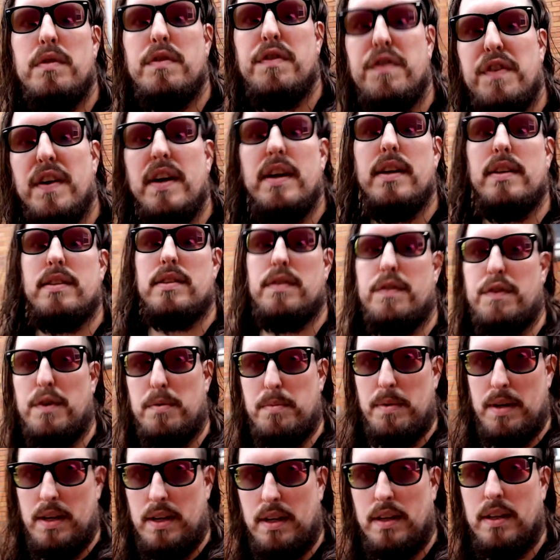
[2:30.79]
figs for
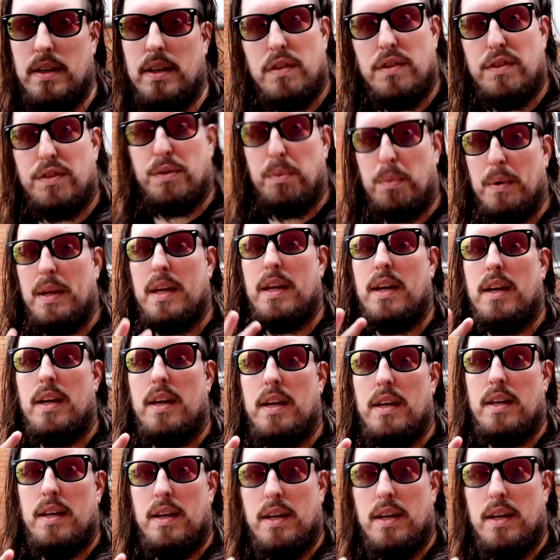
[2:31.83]
me. Three